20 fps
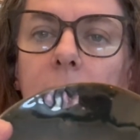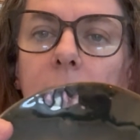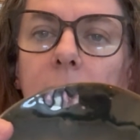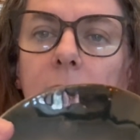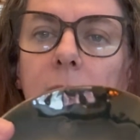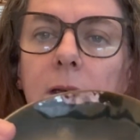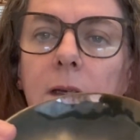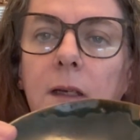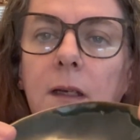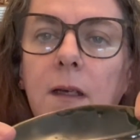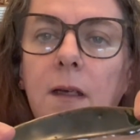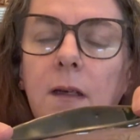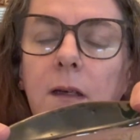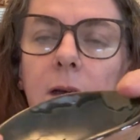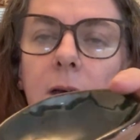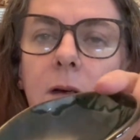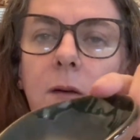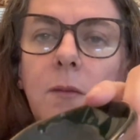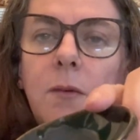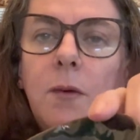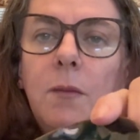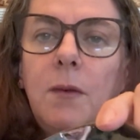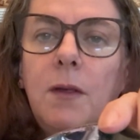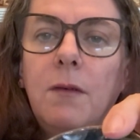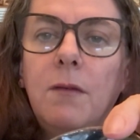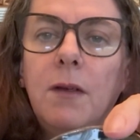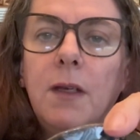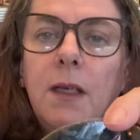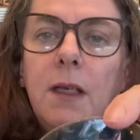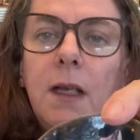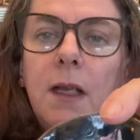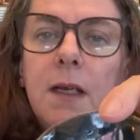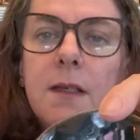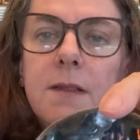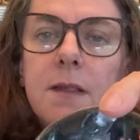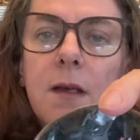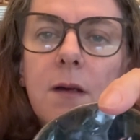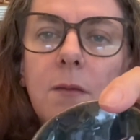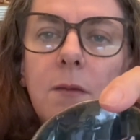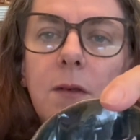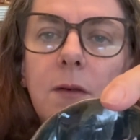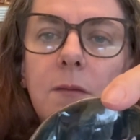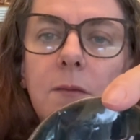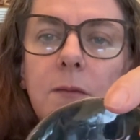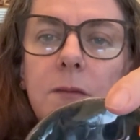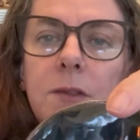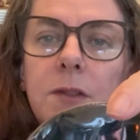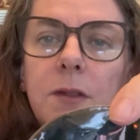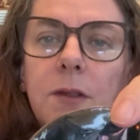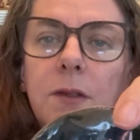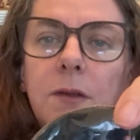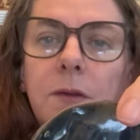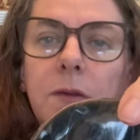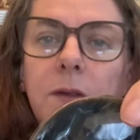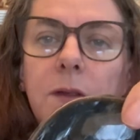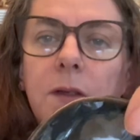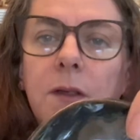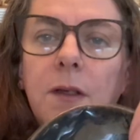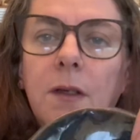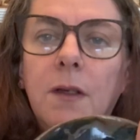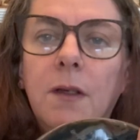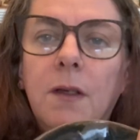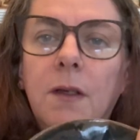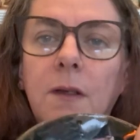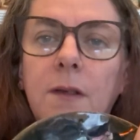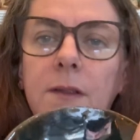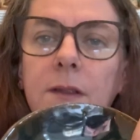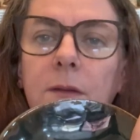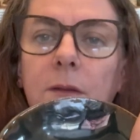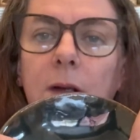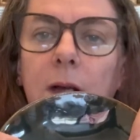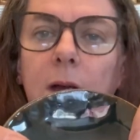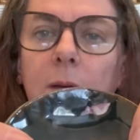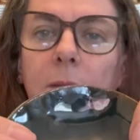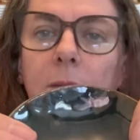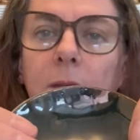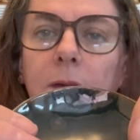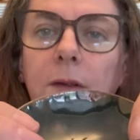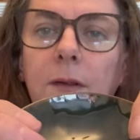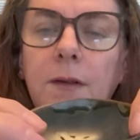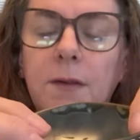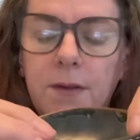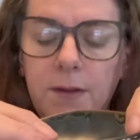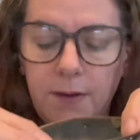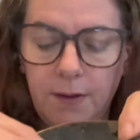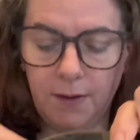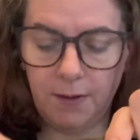Yeah, I'll probably reglaze that one too, see what happens.